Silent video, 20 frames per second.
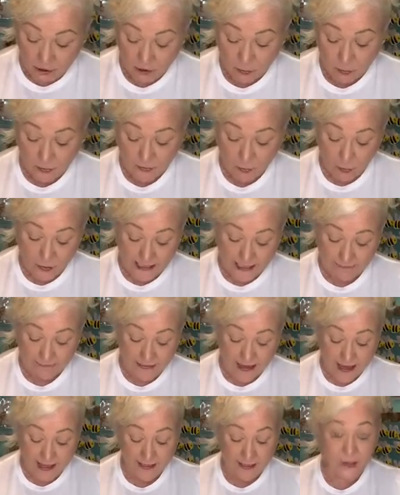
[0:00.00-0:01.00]
good with what
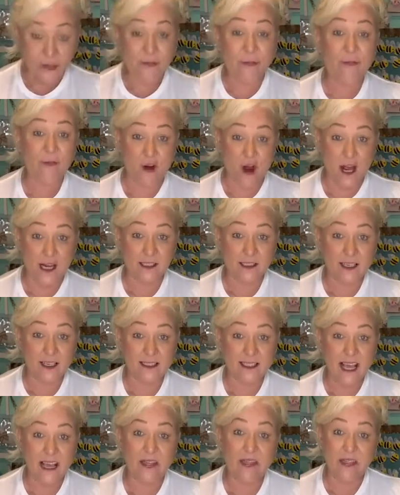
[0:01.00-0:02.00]
I've got on the front
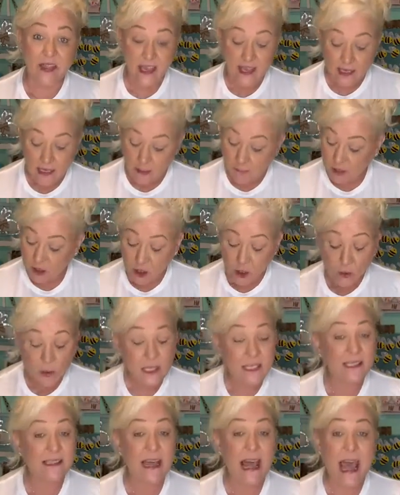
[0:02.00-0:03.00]
because I think, I mean, you
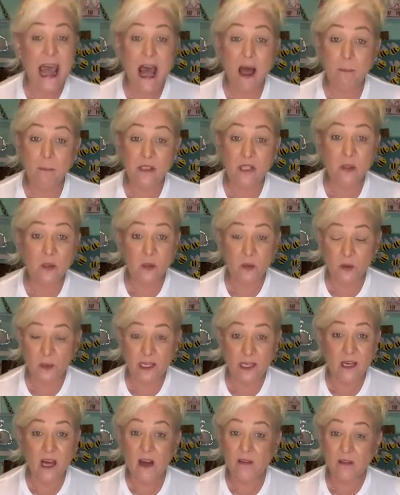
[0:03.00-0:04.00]
could
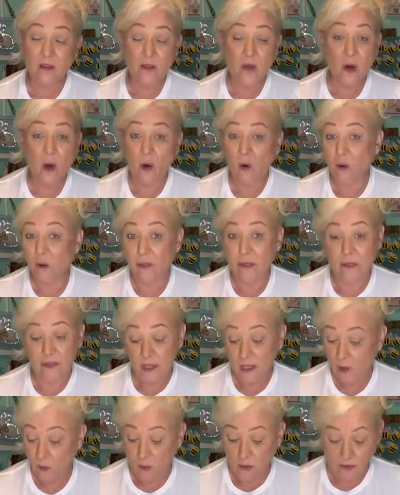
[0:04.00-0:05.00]
absolutely cover the whole
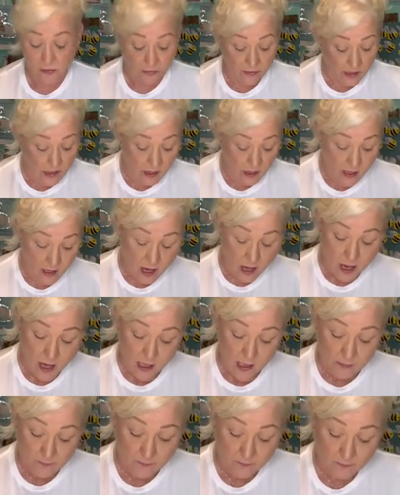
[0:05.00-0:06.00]
thing with
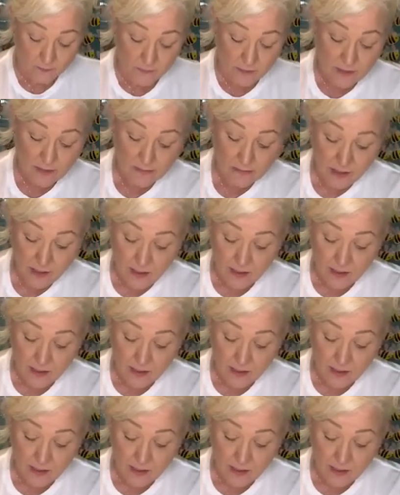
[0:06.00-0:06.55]
um, the